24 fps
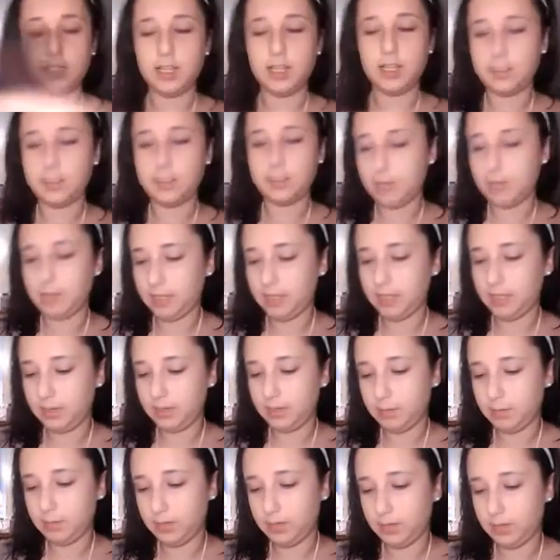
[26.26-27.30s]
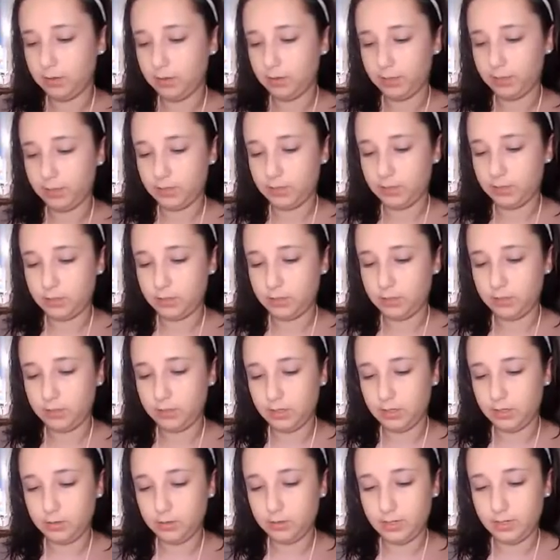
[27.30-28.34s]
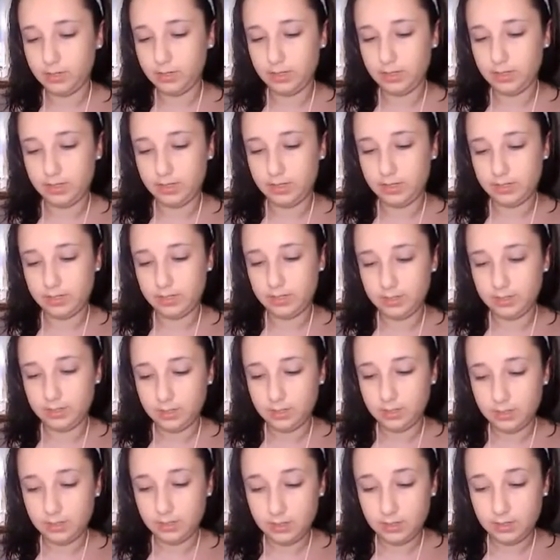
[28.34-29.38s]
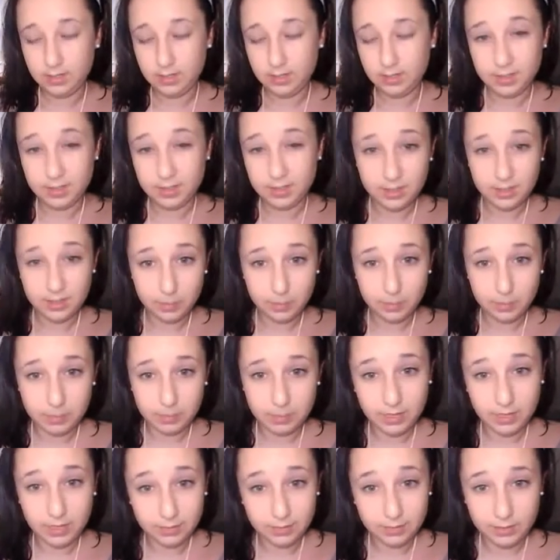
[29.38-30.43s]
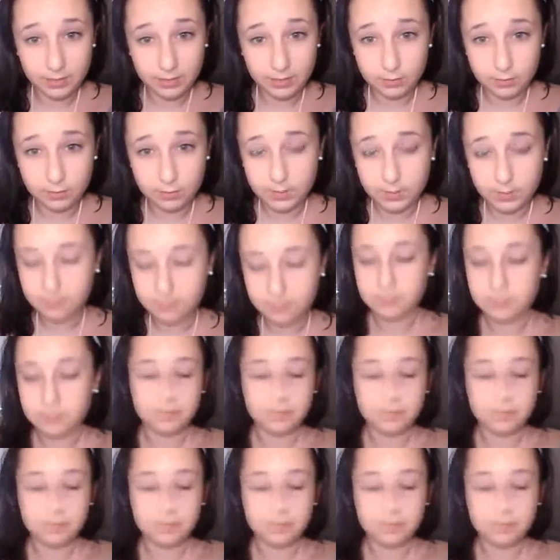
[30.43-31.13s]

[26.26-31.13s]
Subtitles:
got this palette about a week or two ago, and I'm kind of in love with it.